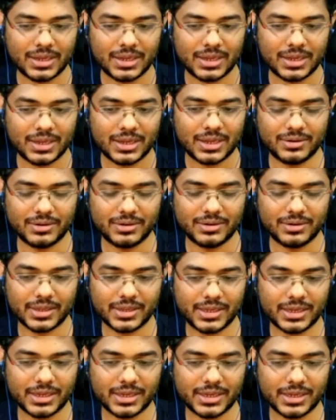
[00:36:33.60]
and
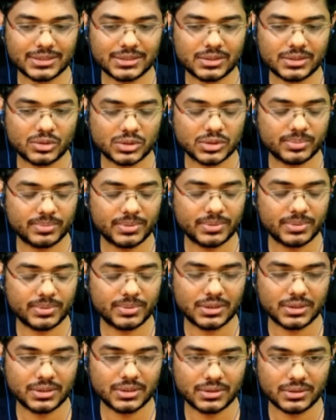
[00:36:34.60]
he has his
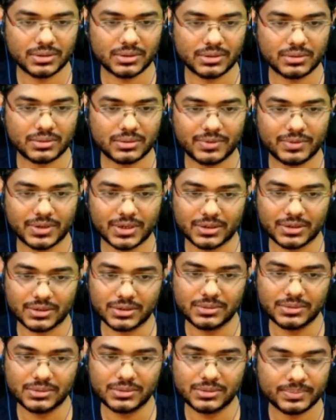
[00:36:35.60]
hospital in
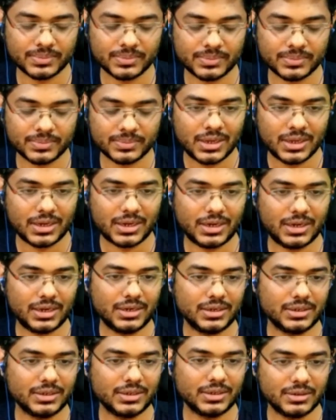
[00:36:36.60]
Warangal,
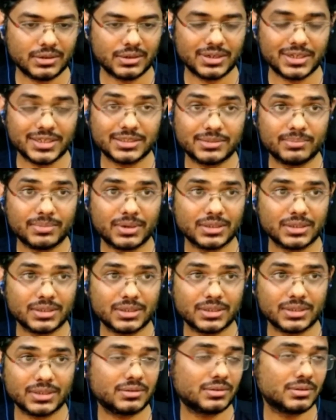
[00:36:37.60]
and his
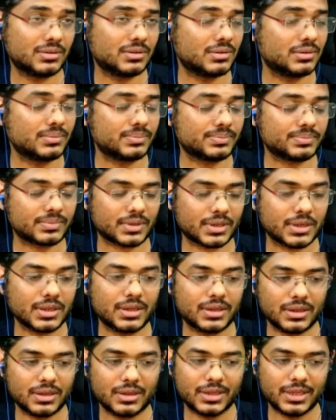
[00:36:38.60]
mother
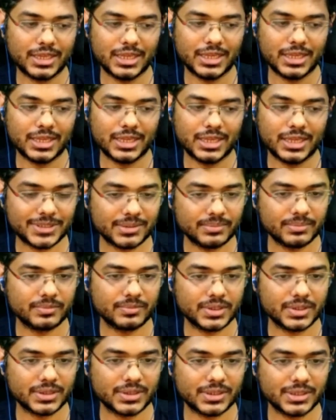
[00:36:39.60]
helps
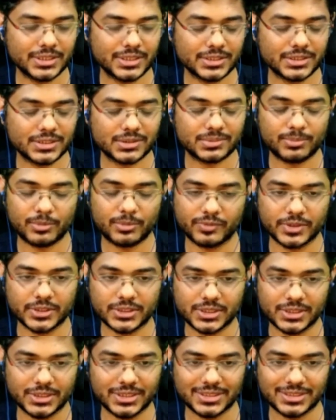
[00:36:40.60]
him with his
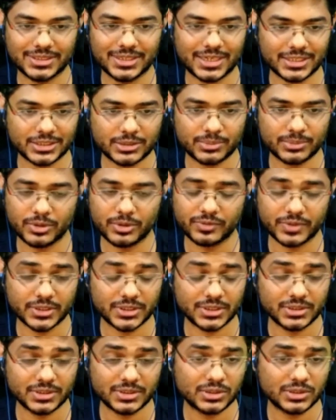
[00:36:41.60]
profession, his dad's
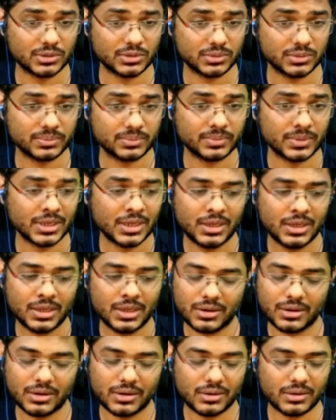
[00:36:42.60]
profession. So
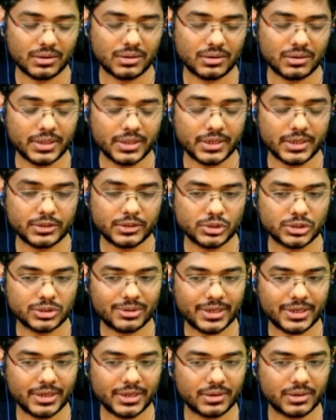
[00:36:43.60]
they're
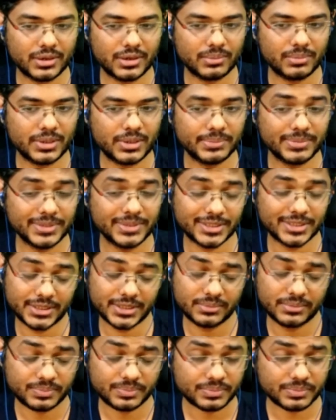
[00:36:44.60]
usually incredibly
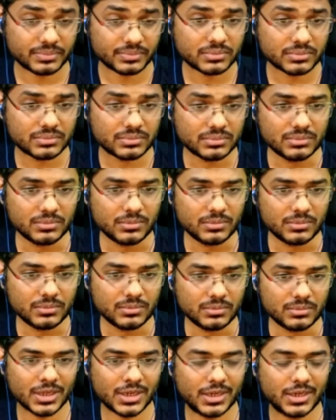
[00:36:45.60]
busy,
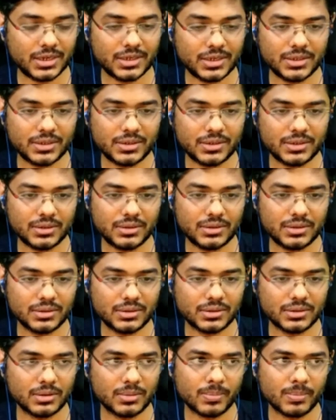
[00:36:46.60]
and